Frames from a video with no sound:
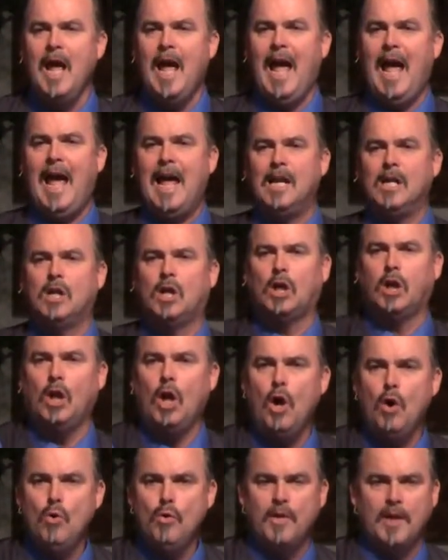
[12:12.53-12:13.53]
and
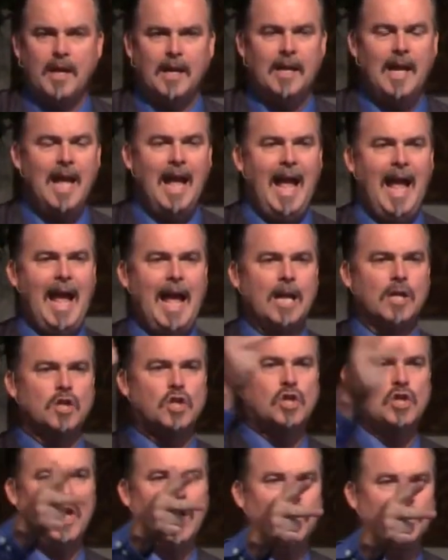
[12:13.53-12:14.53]
clothing and
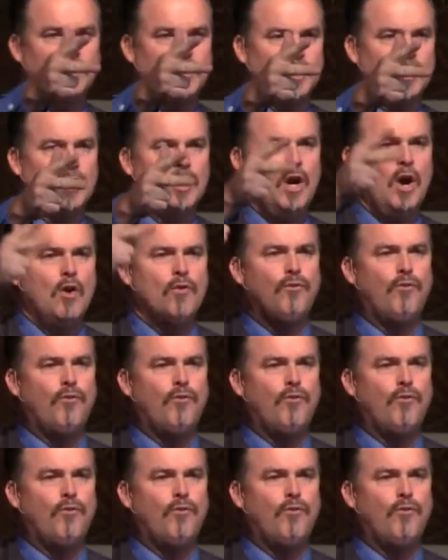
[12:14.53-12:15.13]
shelter